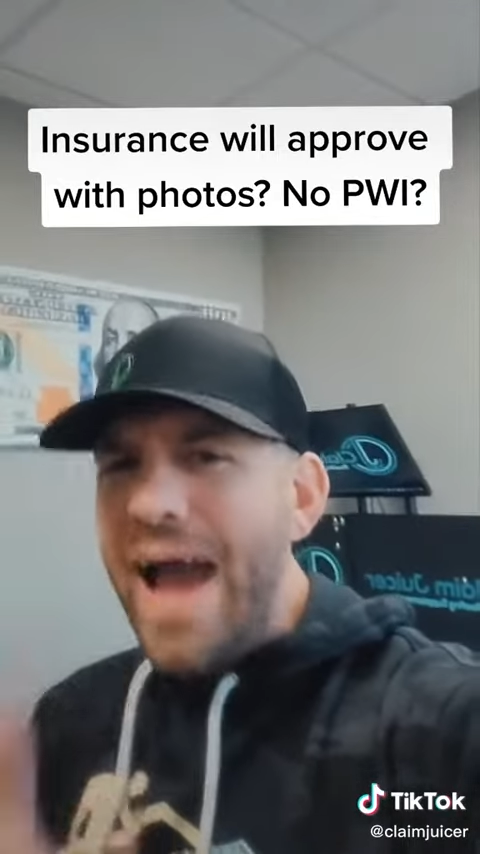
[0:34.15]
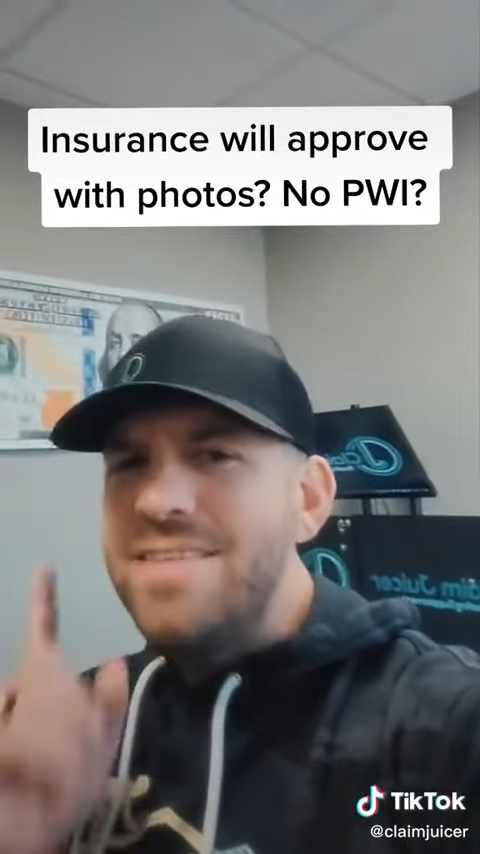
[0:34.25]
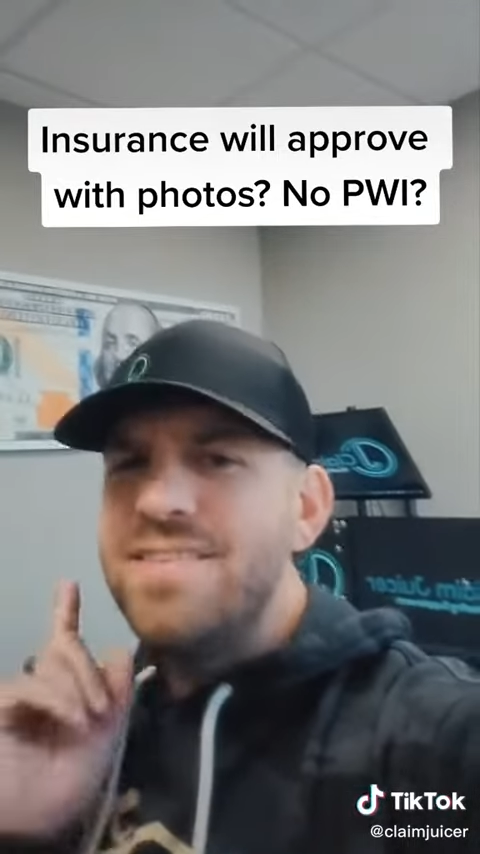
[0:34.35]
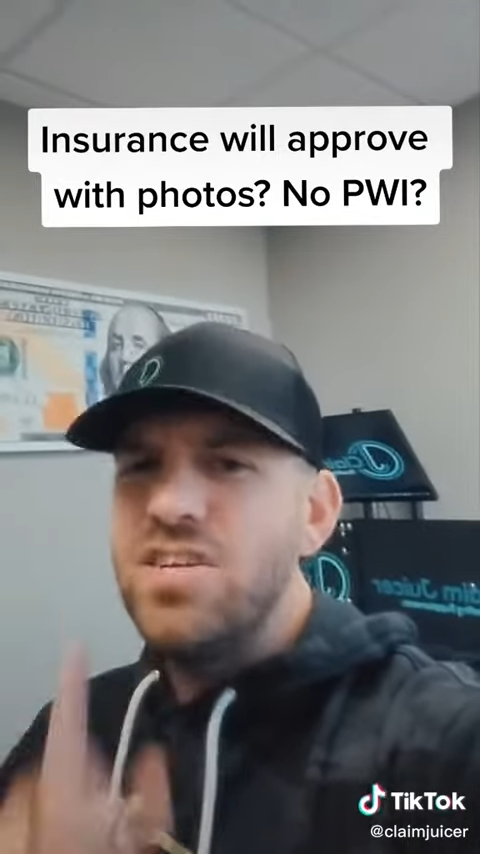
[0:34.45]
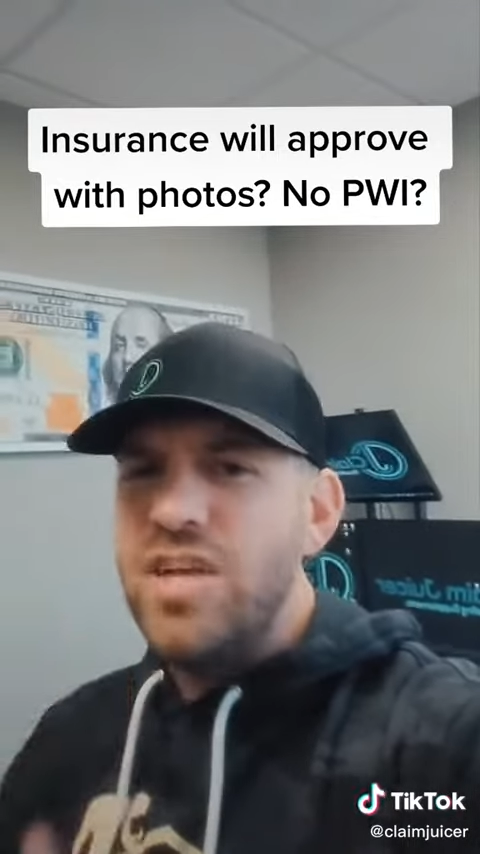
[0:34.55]

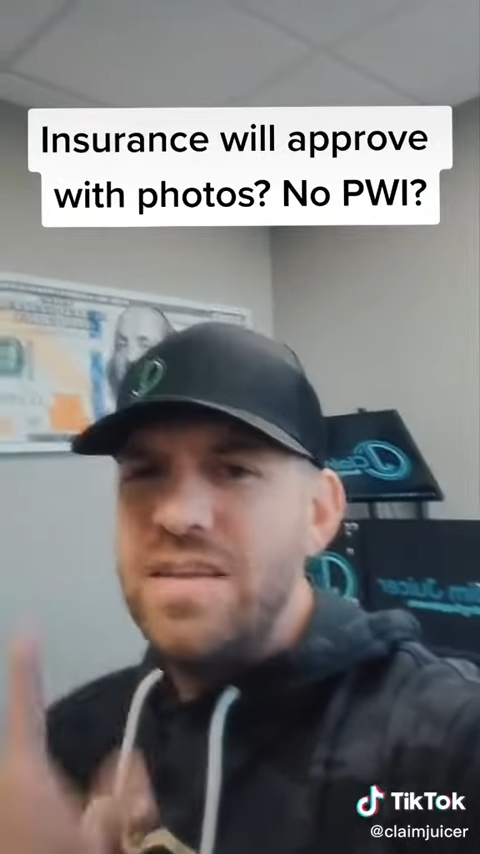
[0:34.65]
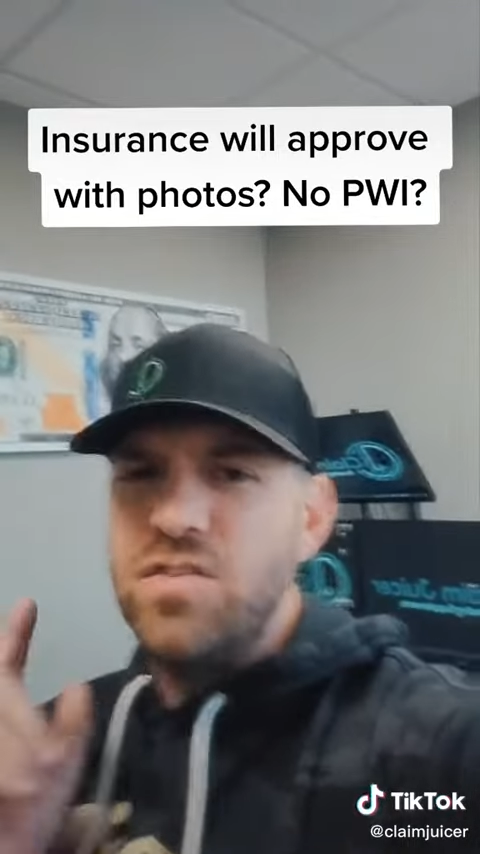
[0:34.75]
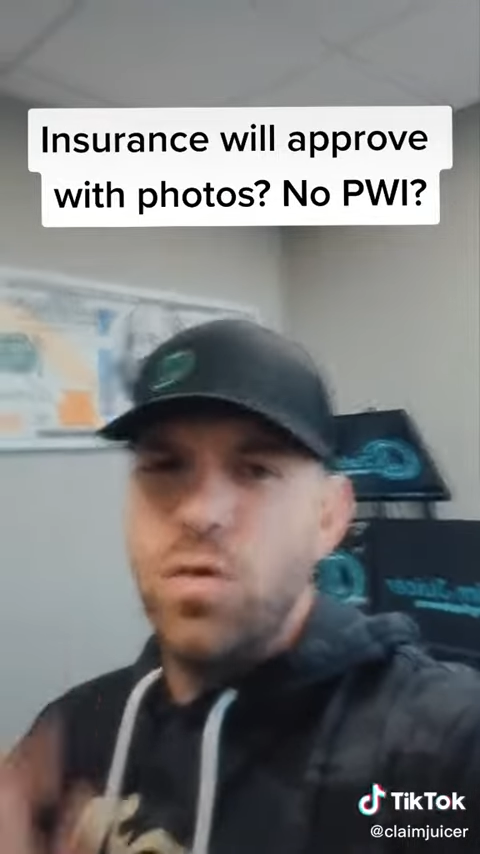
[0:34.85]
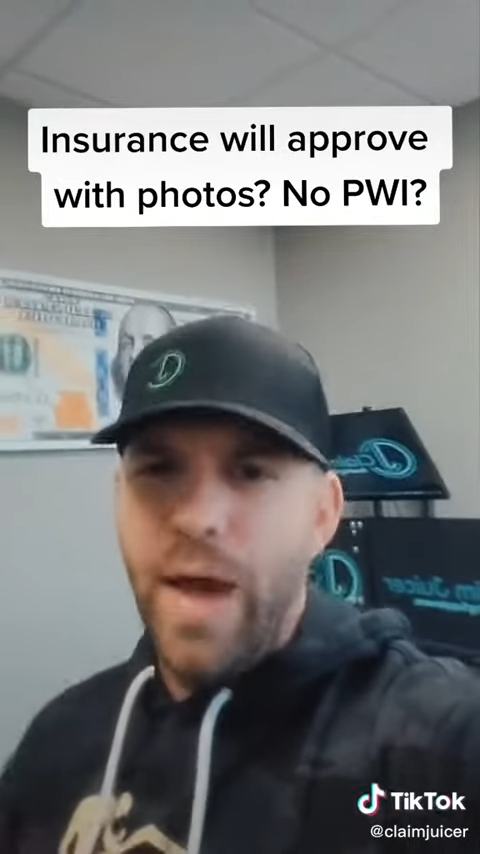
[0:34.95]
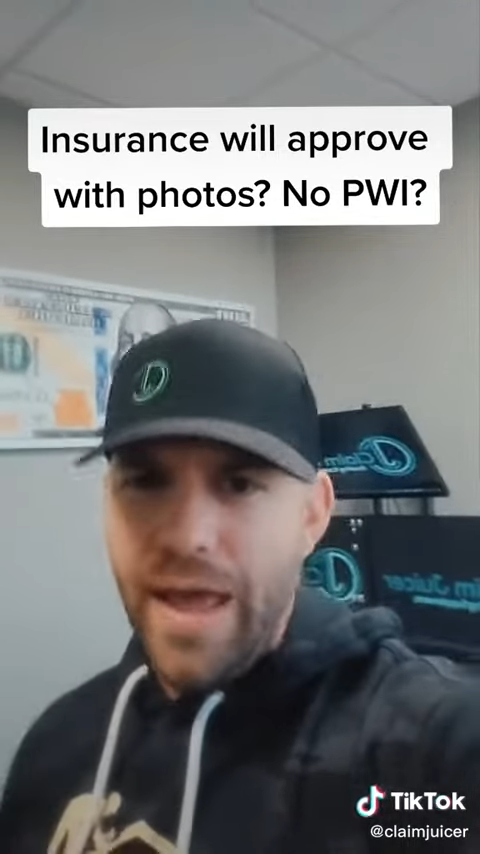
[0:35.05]
I
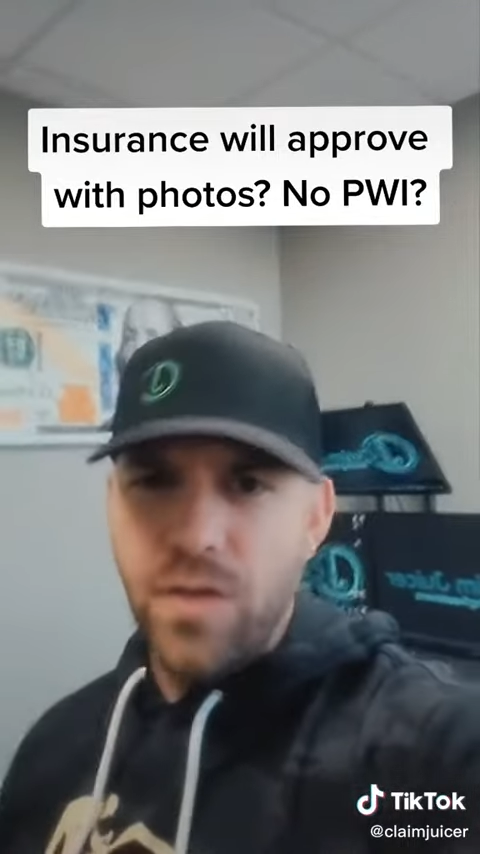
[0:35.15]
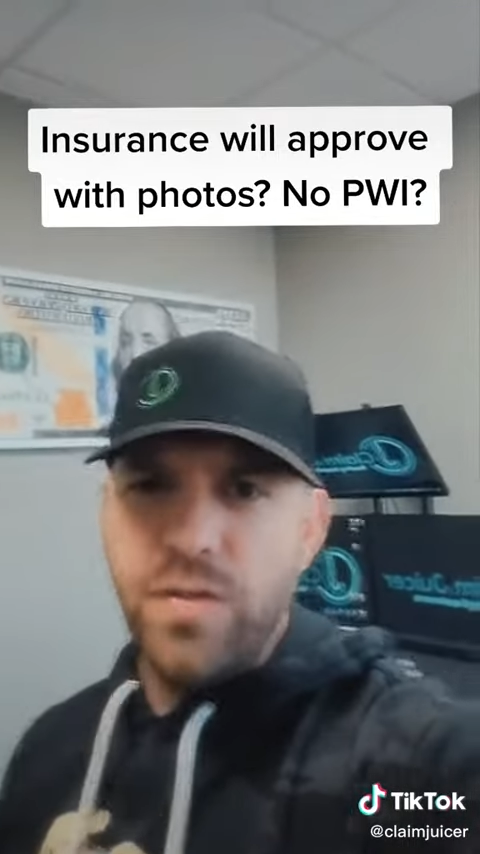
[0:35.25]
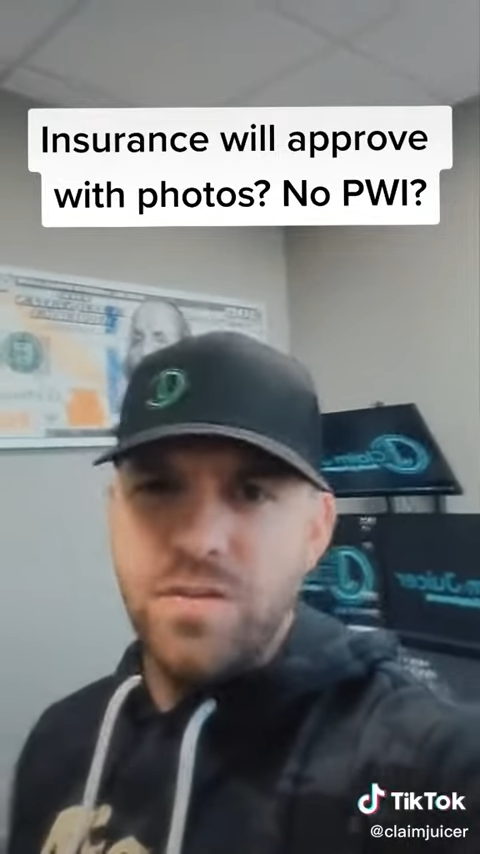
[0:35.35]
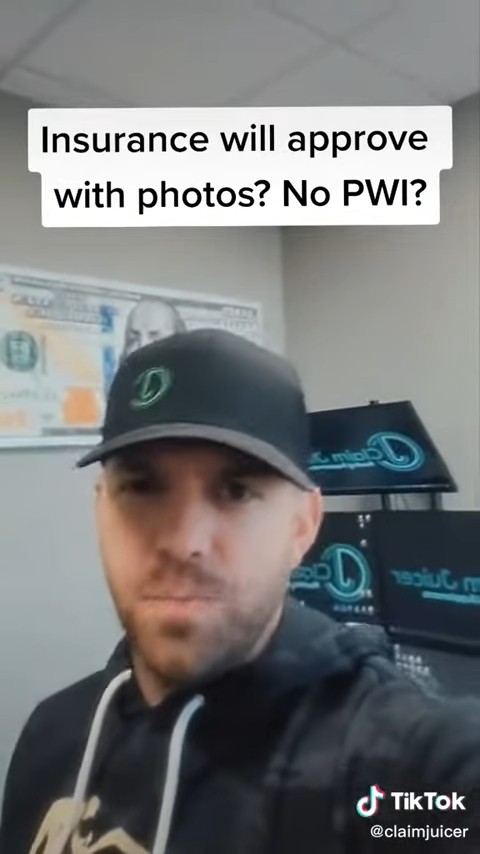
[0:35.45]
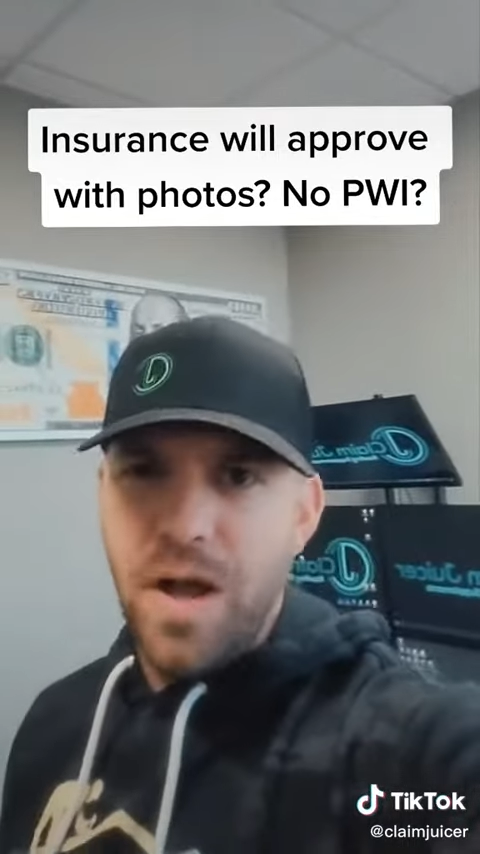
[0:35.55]
suggest you
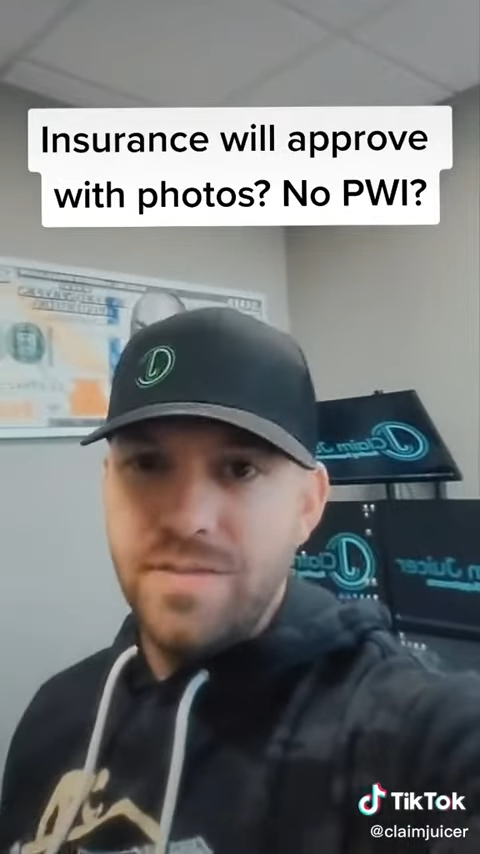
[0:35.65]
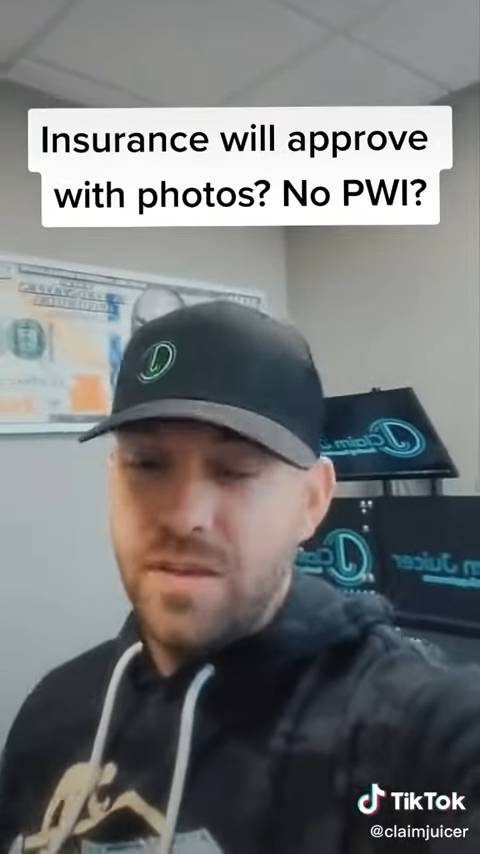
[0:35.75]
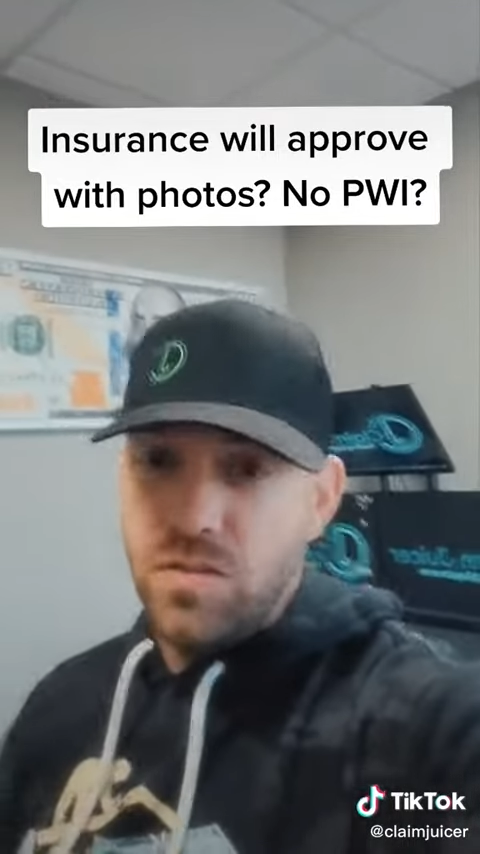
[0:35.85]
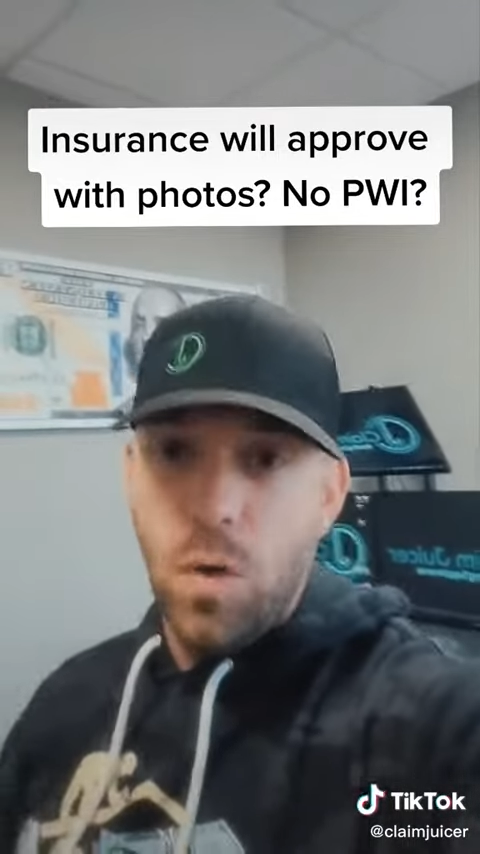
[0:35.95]
handle this process.